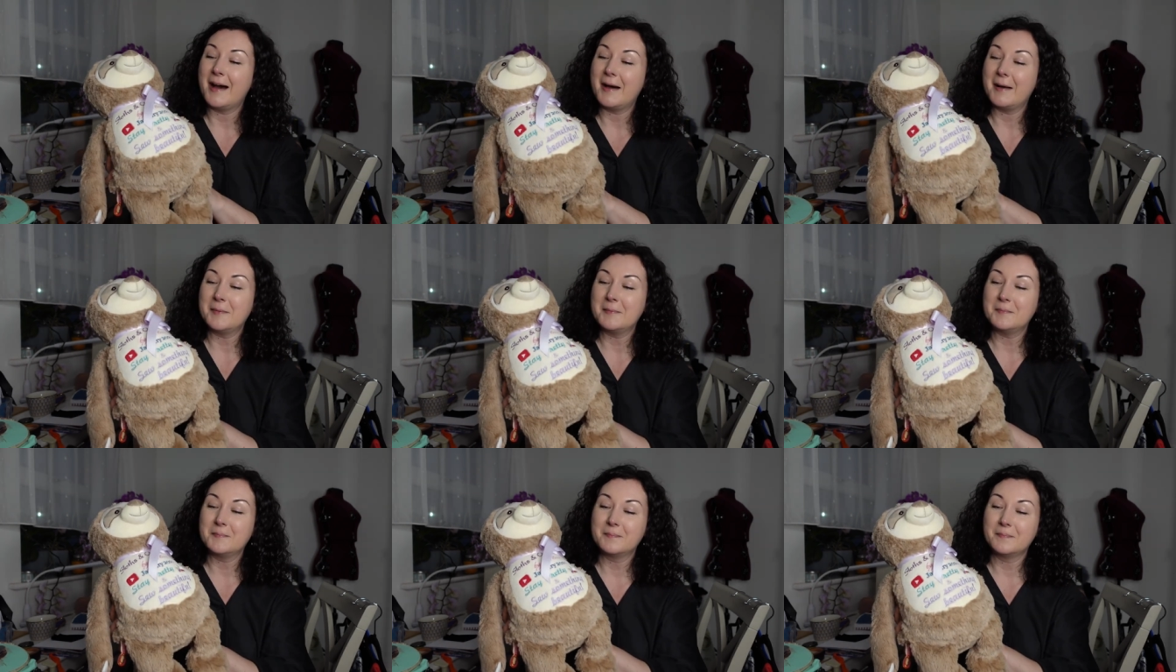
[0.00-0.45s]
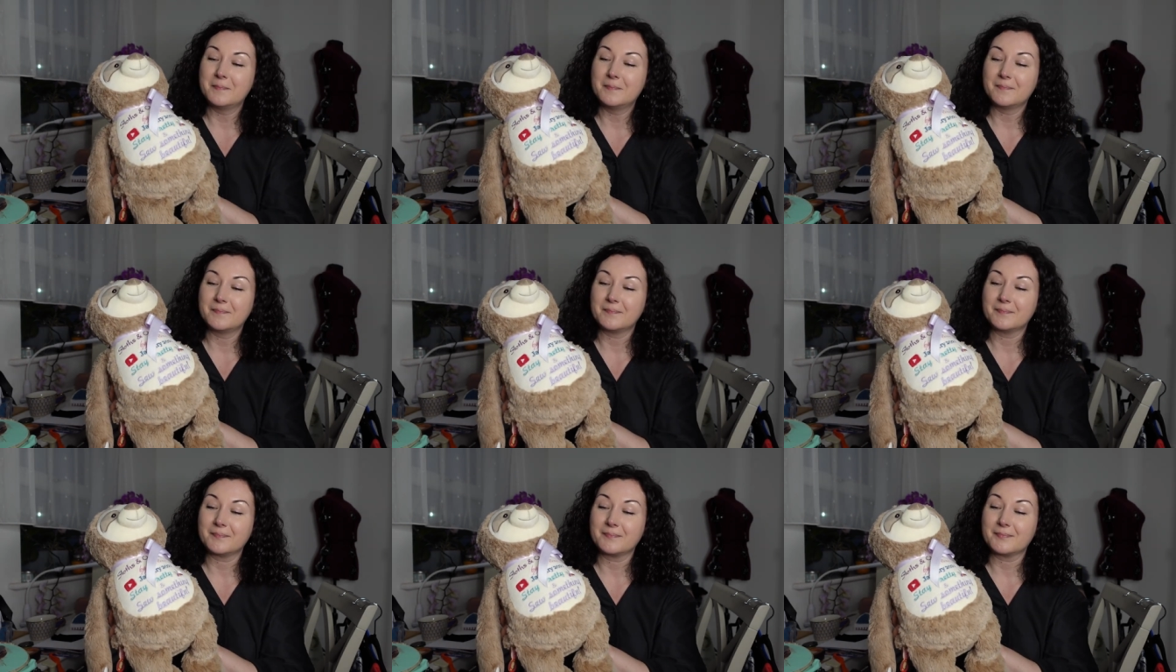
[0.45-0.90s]

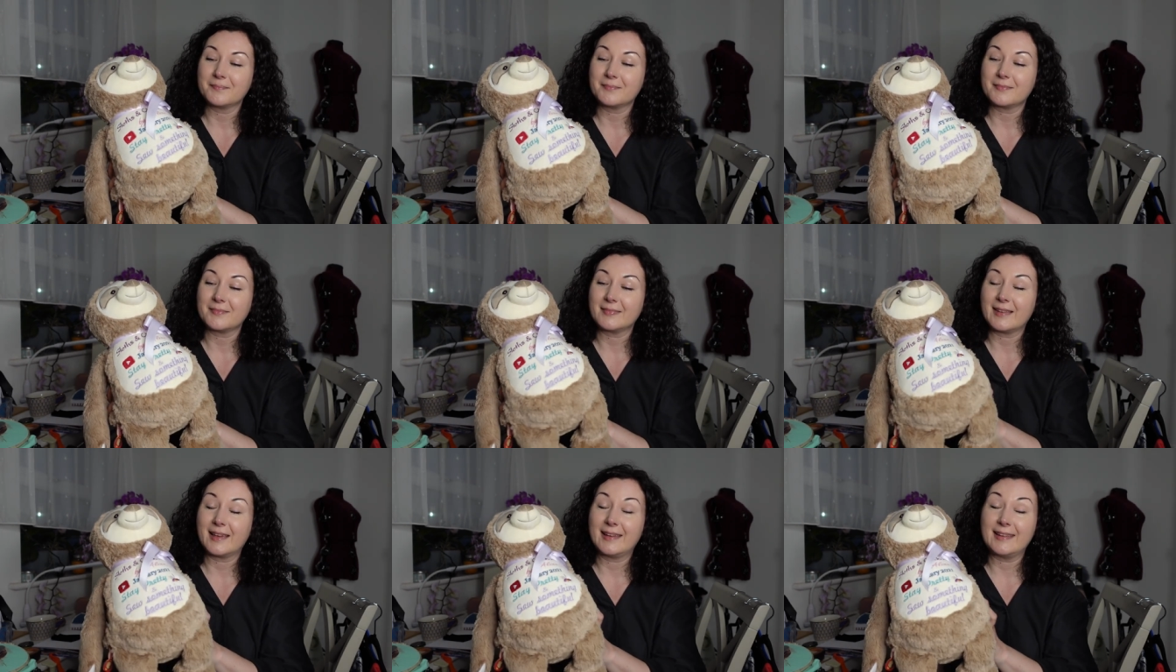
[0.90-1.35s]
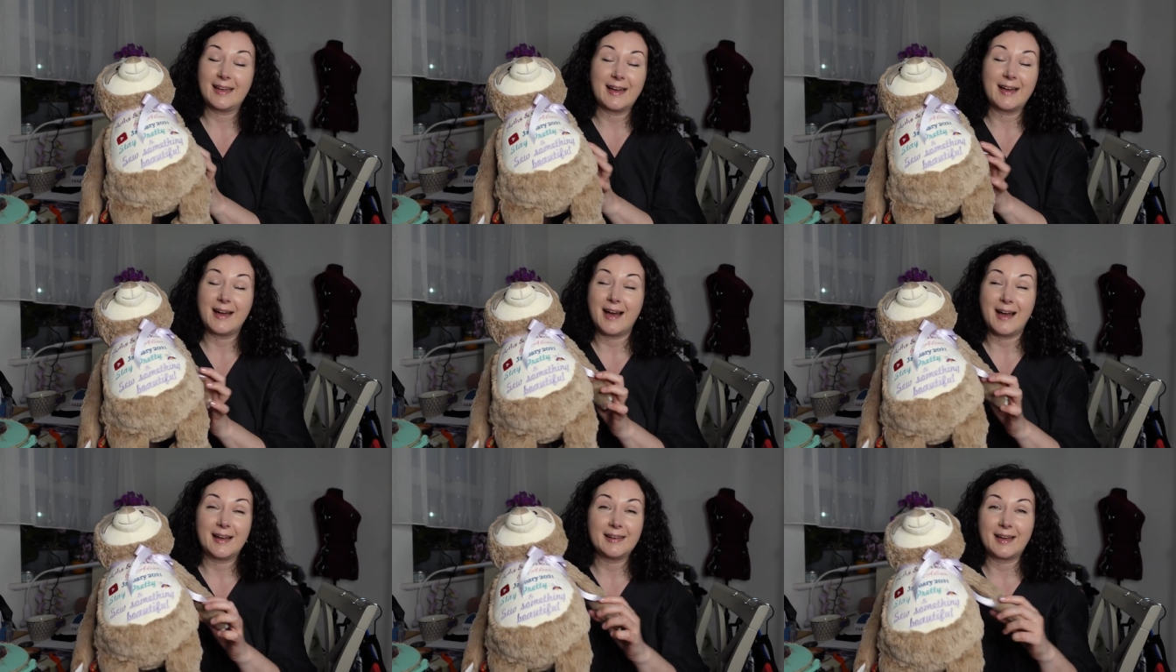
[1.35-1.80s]
um,
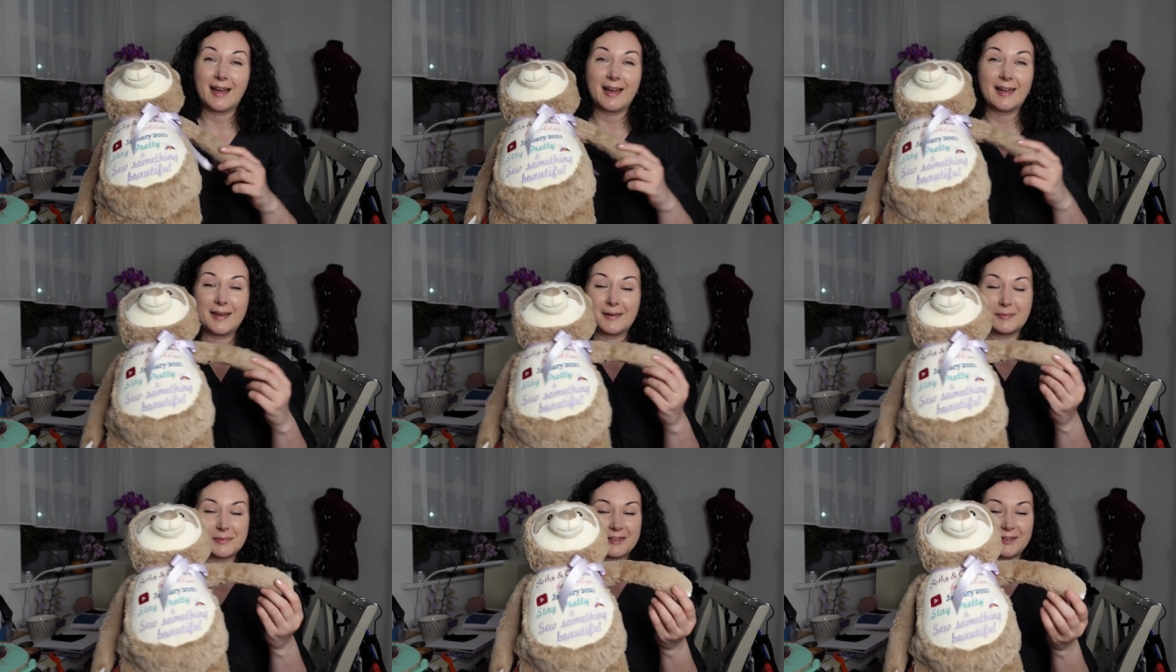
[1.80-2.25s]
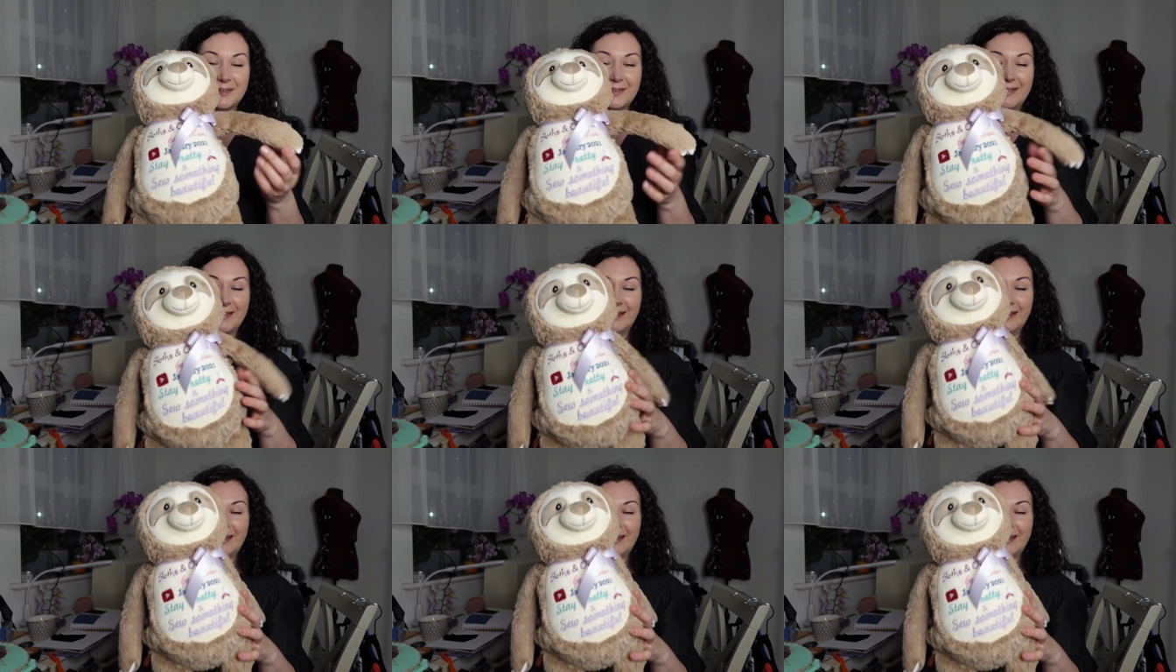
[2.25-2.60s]
yeah, I, I absolutely